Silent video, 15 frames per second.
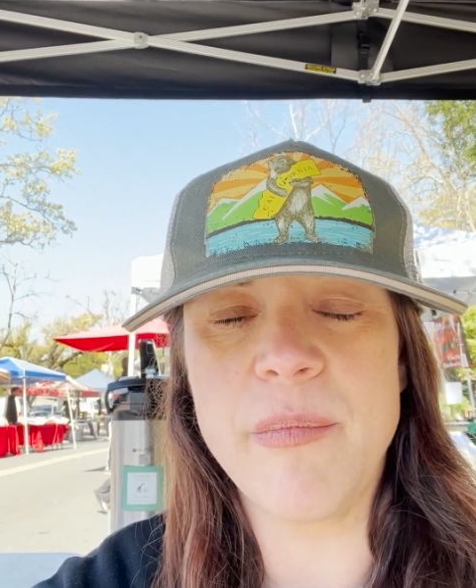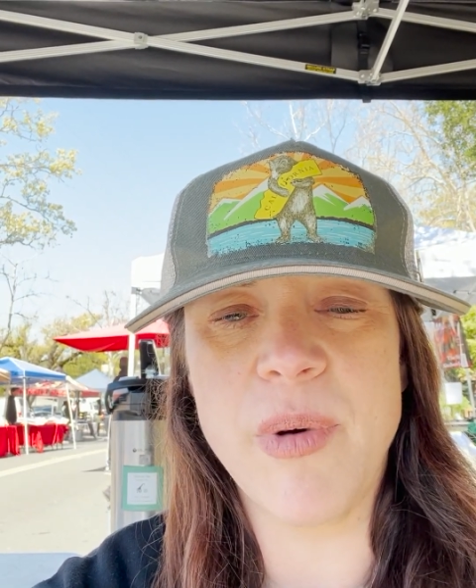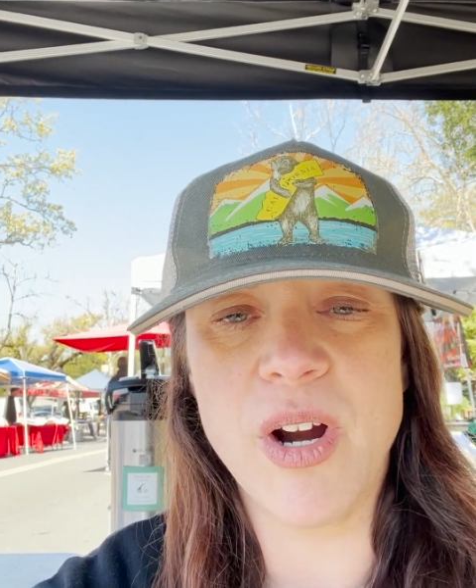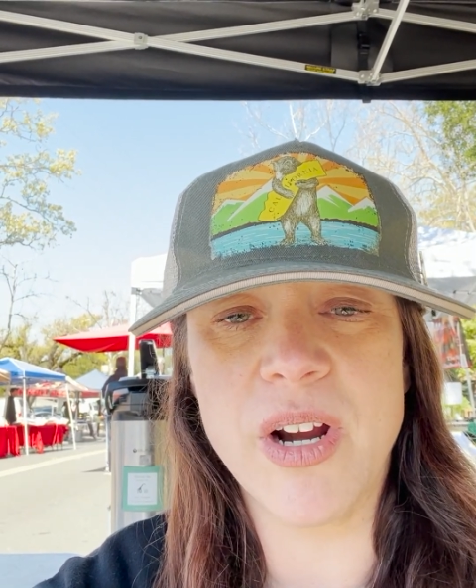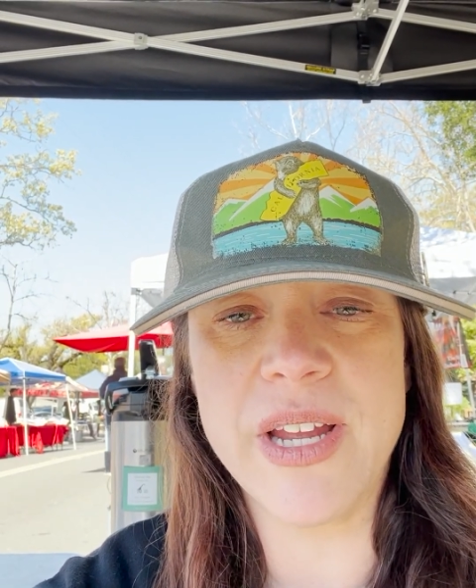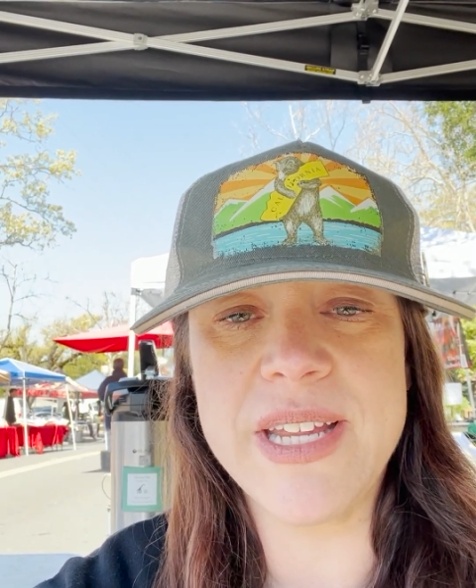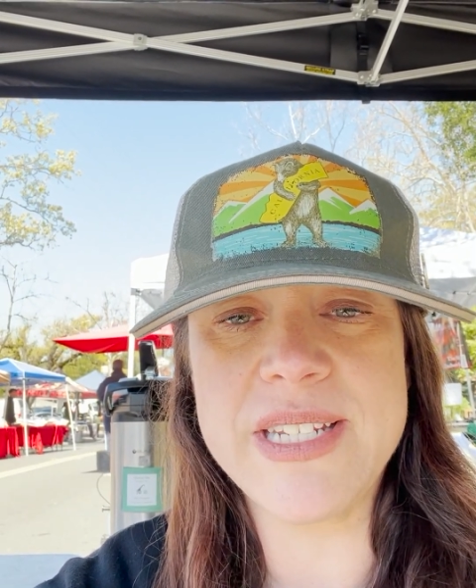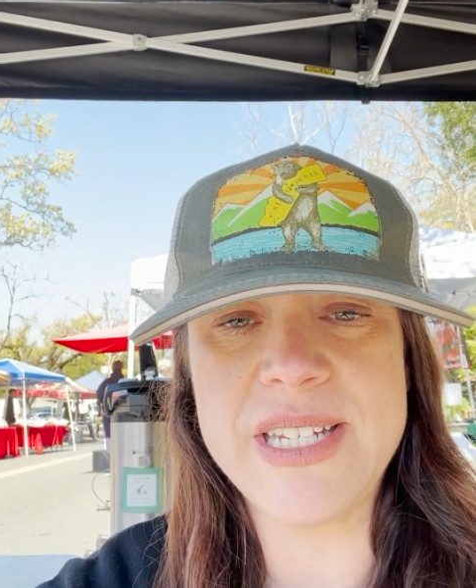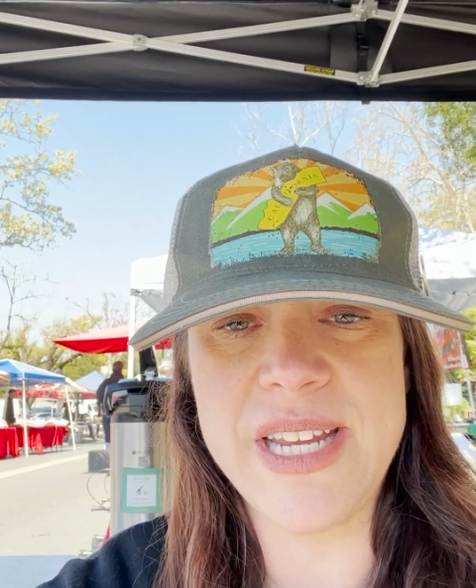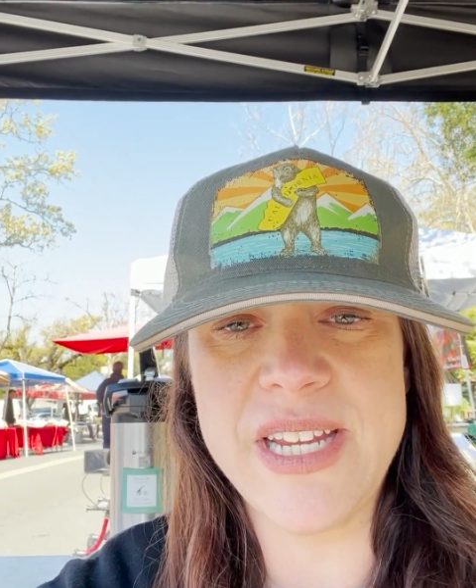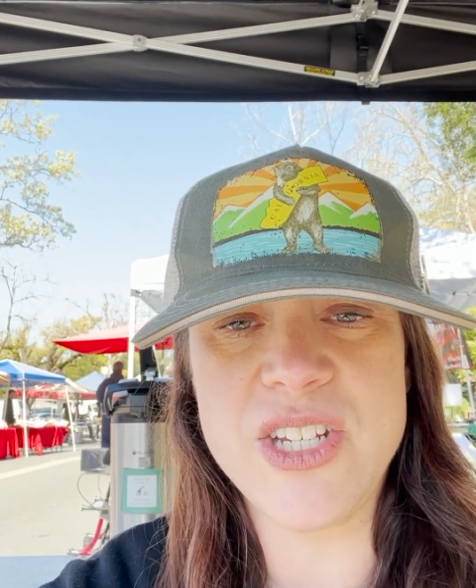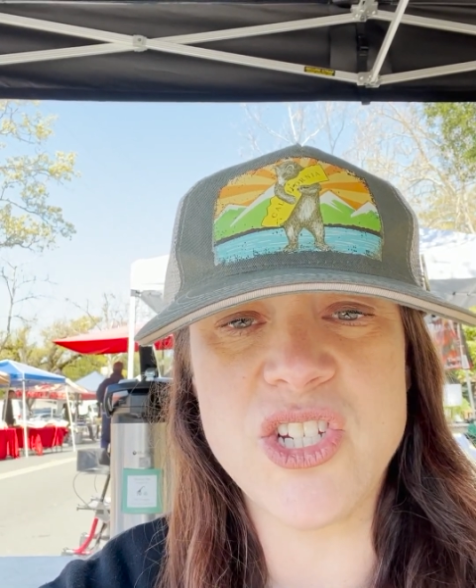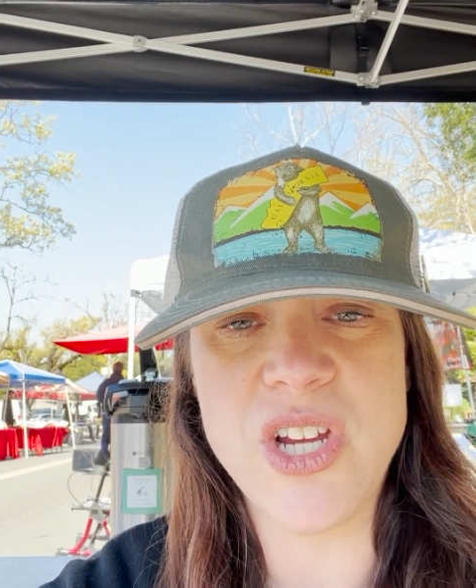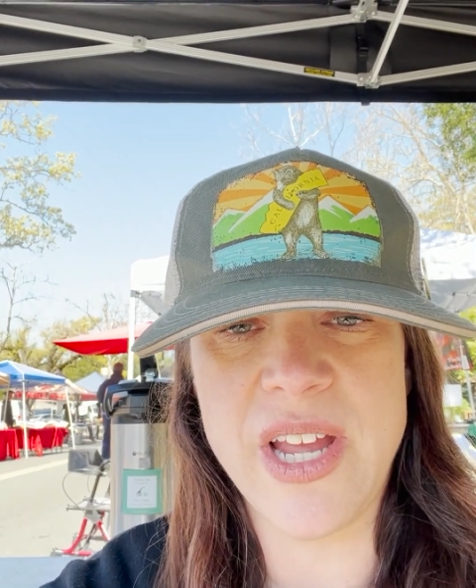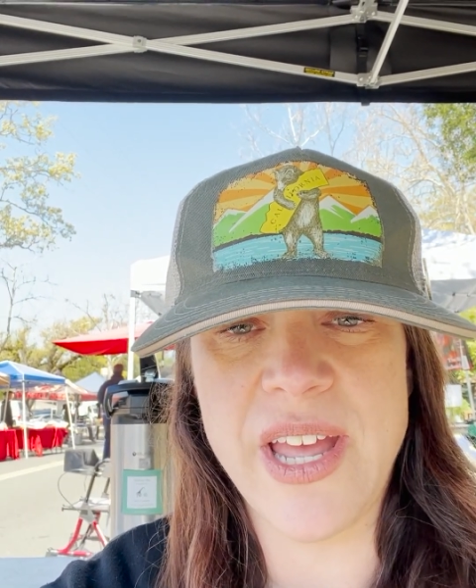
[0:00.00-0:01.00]
market day
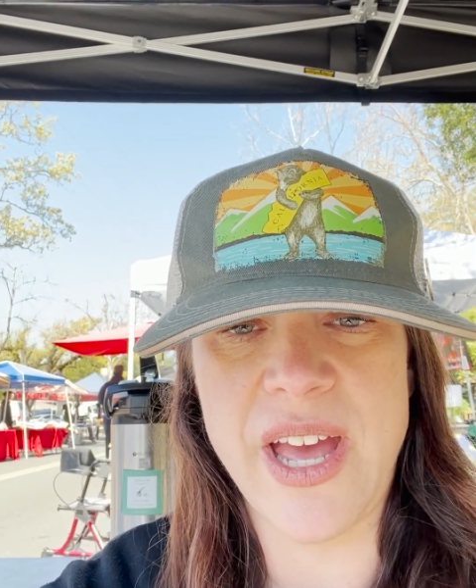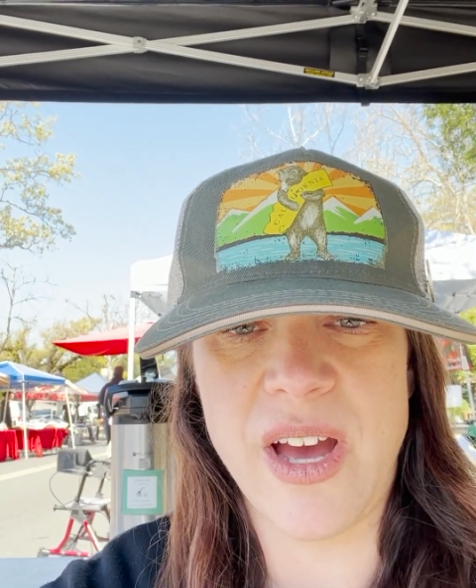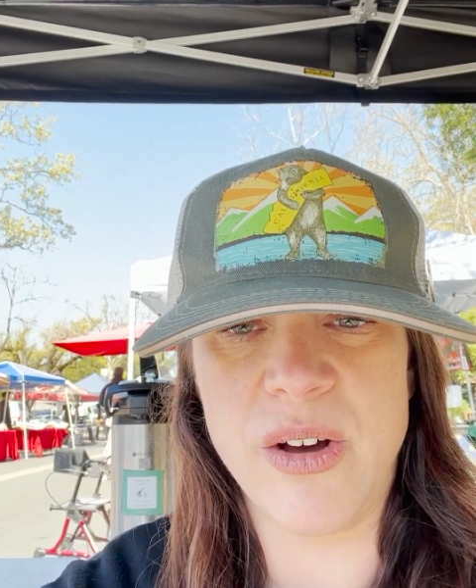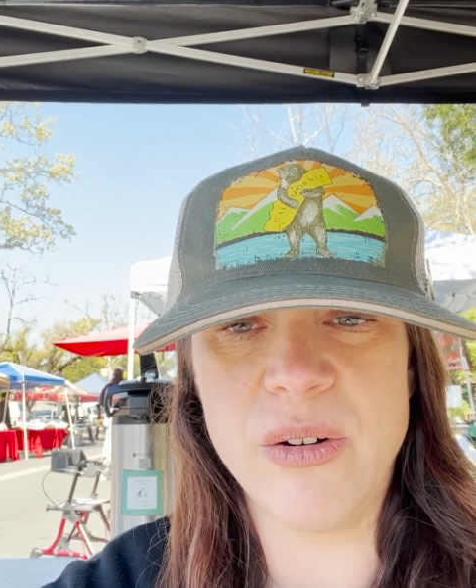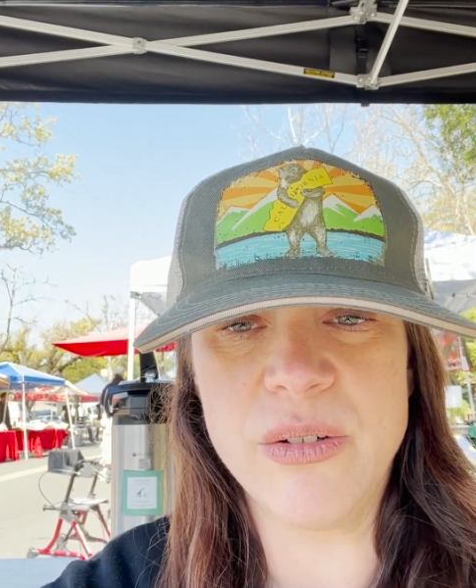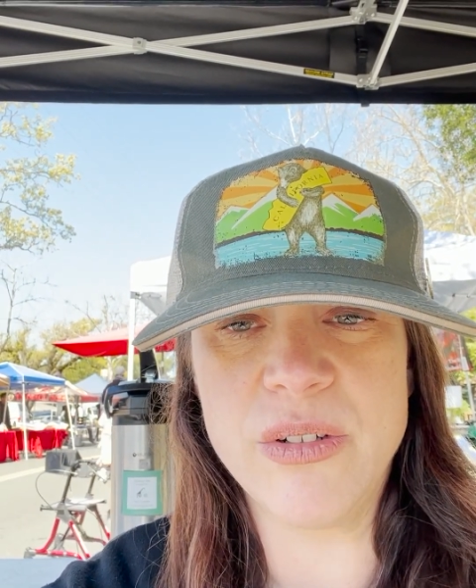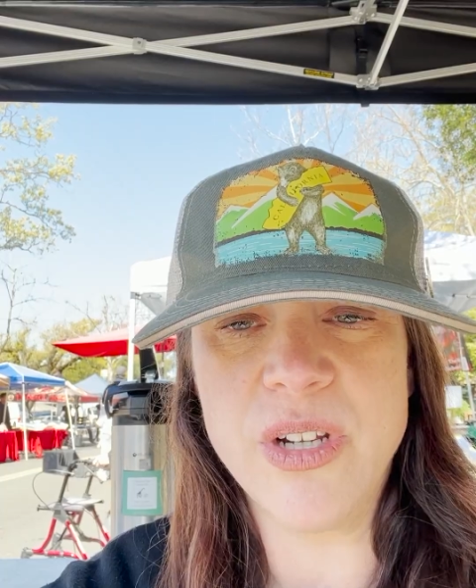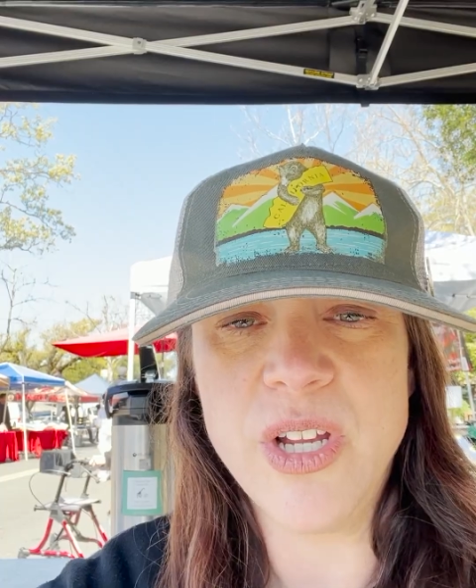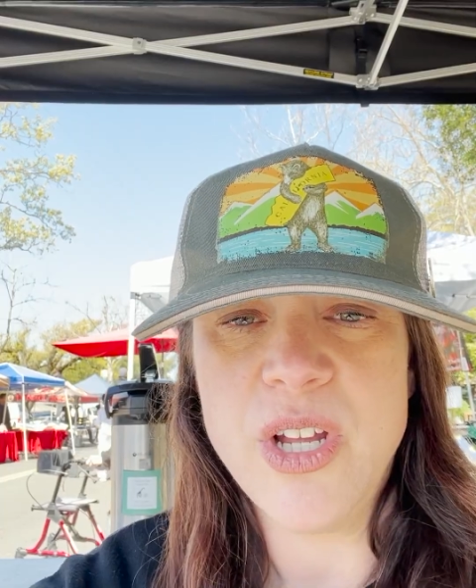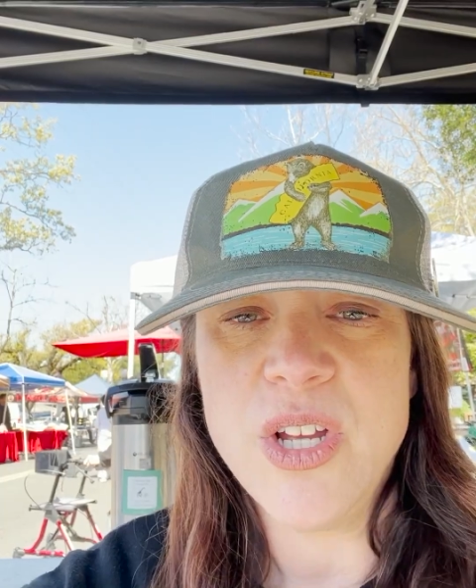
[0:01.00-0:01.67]
checkout.